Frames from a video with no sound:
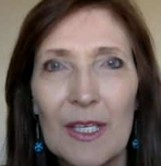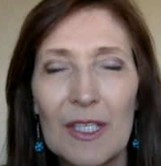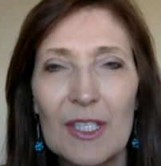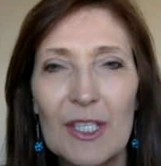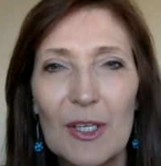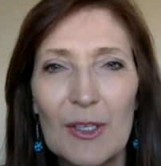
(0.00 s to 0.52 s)

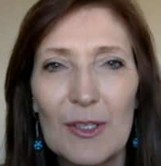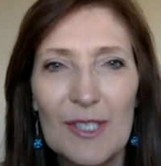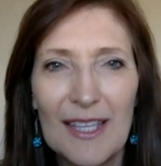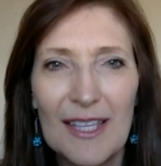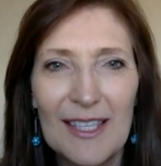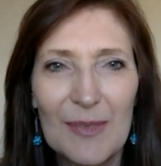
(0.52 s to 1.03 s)
So you
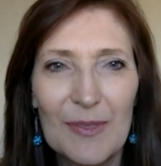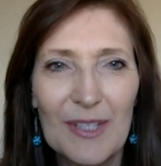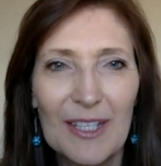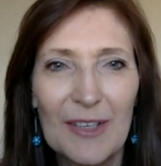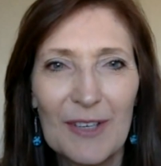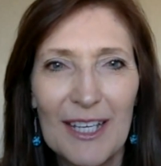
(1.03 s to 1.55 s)
said this
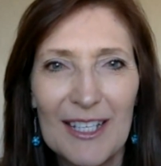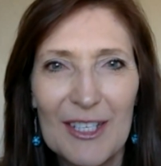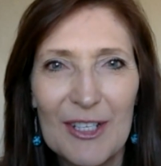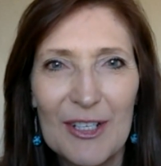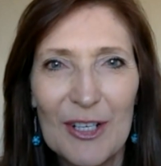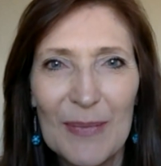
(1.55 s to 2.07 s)
really great
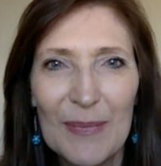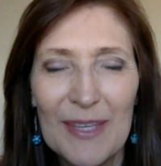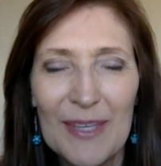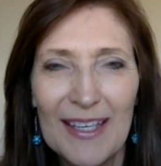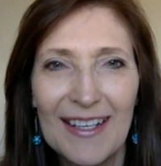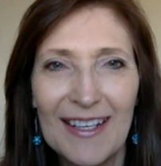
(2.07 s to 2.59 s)
term
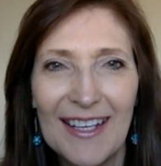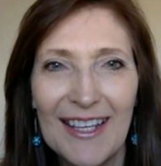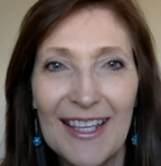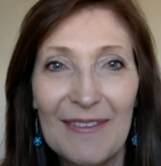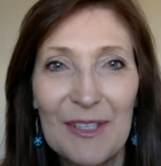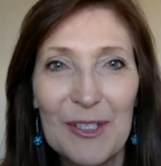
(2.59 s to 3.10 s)
that I'd
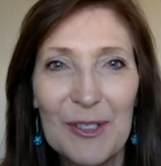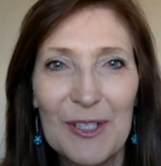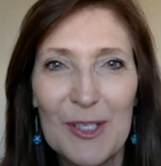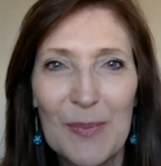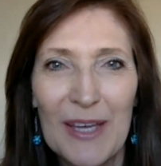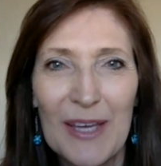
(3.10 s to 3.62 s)
love you to
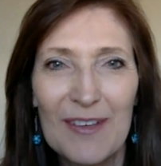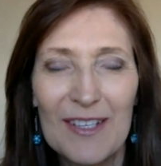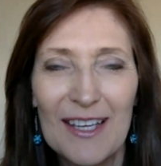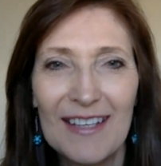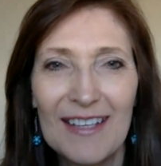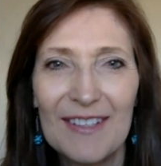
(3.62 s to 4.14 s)
expound
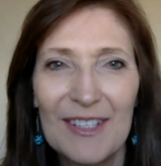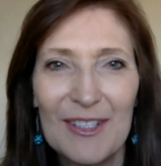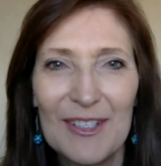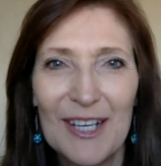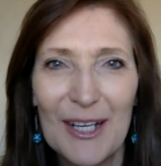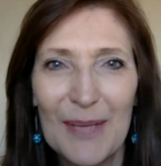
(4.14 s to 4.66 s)
on when
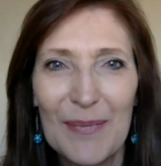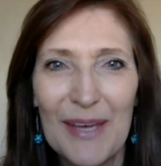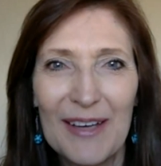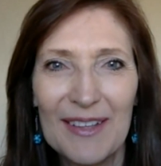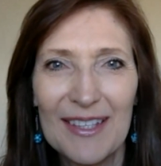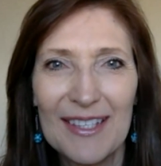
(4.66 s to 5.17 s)
you talk
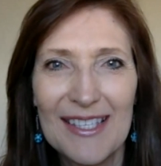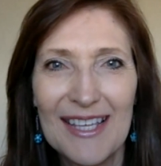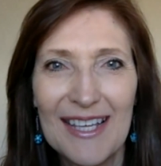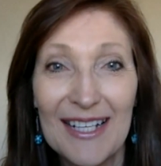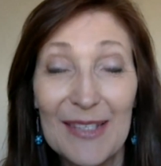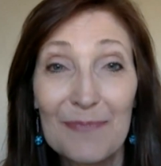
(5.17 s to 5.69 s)
about the
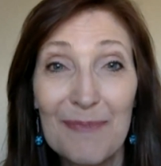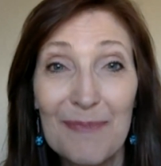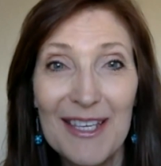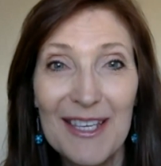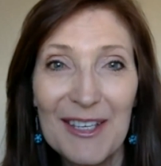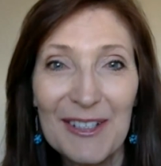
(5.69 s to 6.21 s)
sex
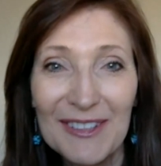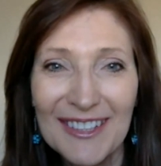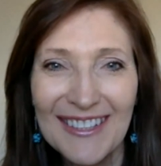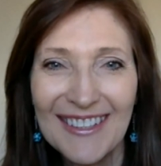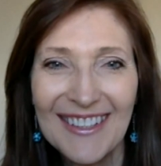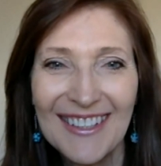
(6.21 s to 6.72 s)
menu.
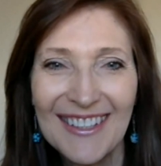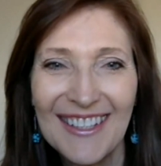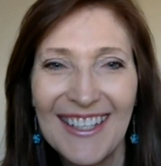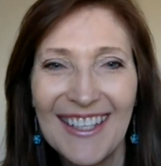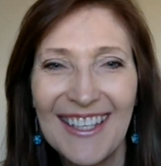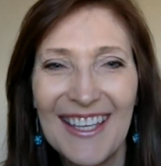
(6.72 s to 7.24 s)

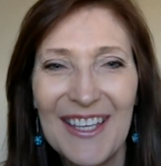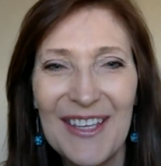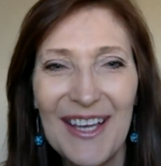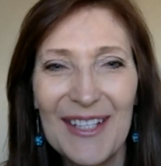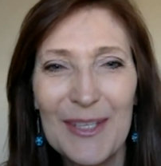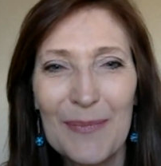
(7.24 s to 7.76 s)
Can you
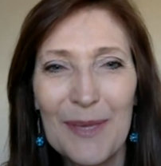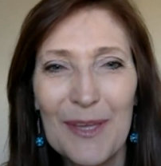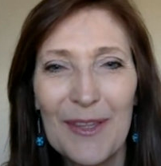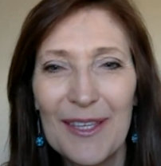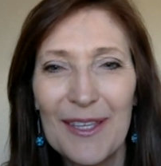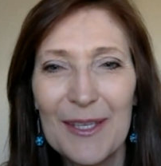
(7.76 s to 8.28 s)
add some
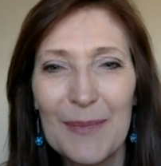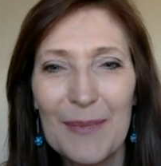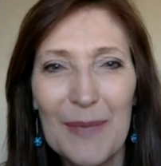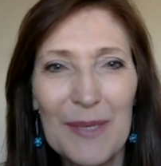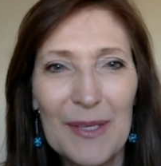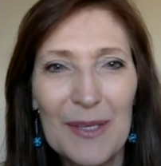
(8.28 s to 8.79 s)
other things that
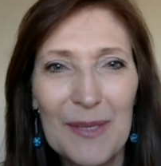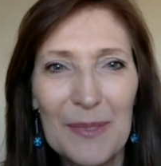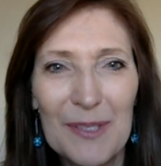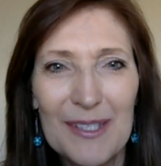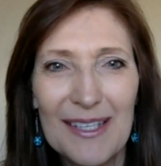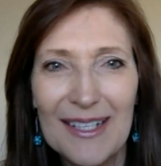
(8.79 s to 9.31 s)
may be in
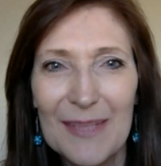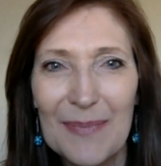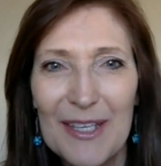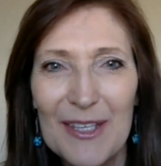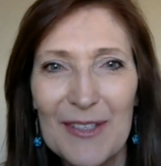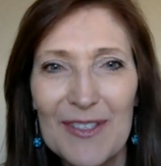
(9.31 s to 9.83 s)
people's sex
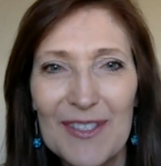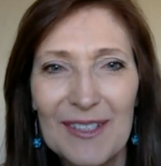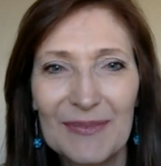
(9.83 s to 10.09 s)
menus?